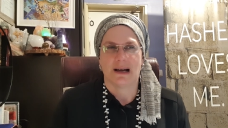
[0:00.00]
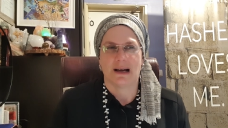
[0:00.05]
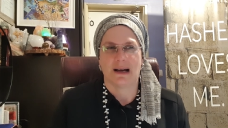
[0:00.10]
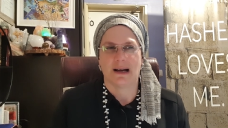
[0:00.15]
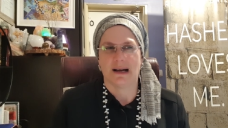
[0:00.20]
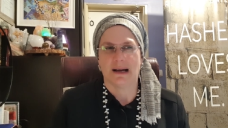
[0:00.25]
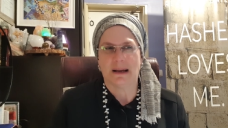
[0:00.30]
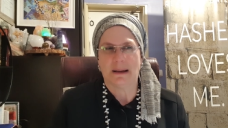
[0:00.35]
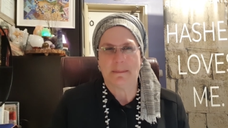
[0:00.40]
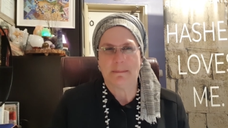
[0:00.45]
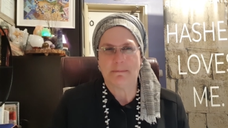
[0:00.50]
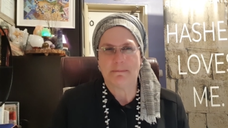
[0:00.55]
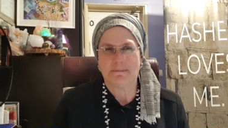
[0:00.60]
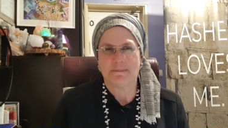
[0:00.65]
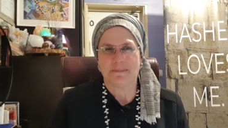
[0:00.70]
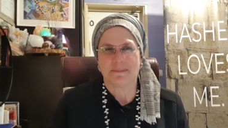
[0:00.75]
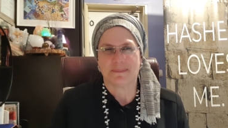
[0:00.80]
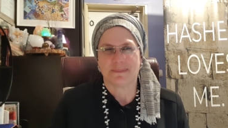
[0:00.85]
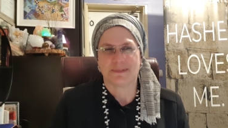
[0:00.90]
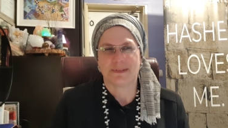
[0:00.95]
I
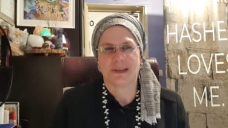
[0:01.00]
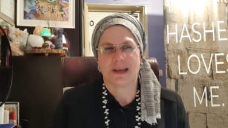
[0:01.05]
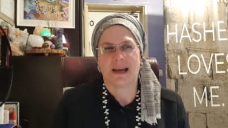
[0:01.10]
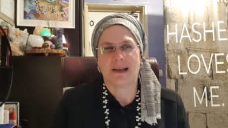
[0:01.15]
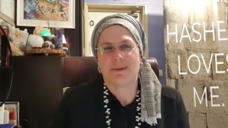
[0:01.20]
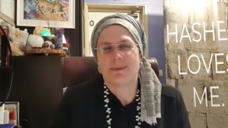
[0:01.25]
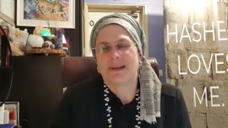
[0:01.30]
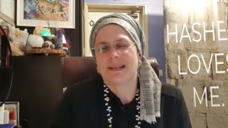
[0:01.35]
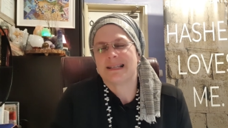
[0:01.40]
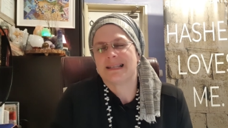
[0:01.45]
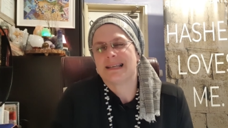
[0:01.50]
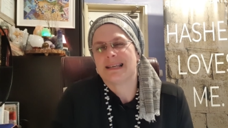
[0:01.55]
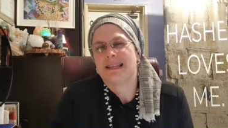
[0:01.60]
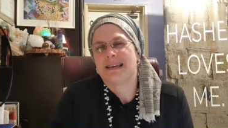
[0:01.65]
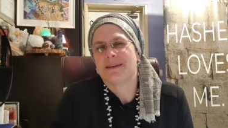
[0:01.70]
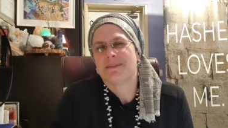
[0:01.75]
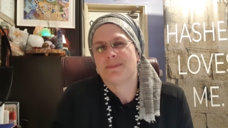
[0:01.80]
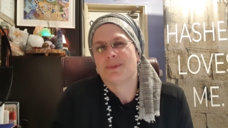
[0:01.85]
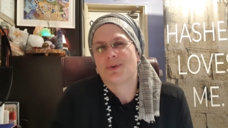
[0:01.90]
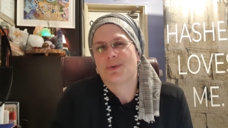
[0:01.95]
don't want to see the
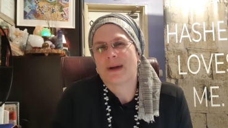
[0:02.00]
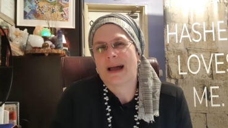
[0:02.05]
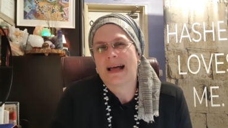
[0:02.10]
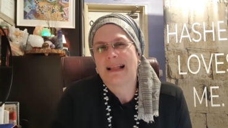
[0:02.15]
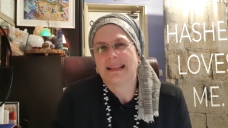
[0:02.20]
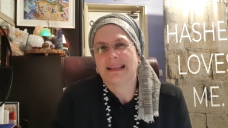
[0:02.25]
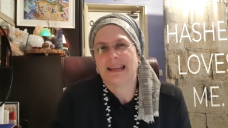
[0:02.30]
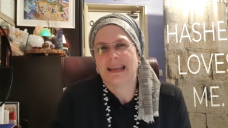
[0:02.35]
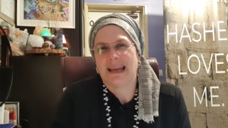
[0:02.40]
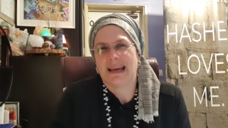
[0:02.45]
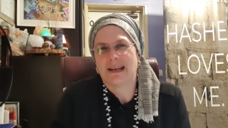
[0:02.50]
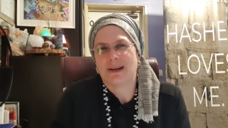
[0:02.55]
immorality.